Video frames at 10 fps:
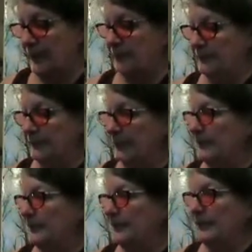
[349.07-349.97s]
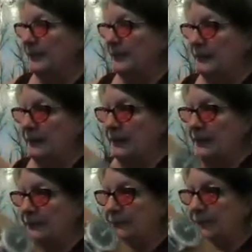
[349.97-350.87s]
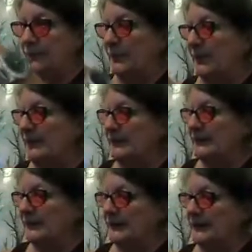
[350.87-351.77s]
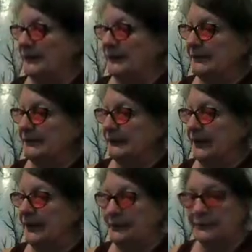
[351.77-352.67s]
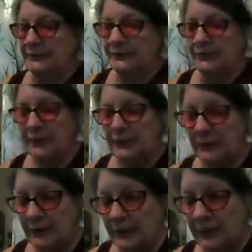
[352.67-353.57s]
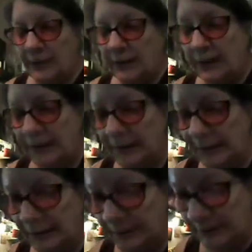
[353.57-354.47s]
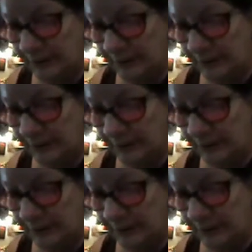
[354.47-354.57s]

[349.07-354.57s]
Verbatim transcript: oh, Okay, those are wings, and here's his hands. And he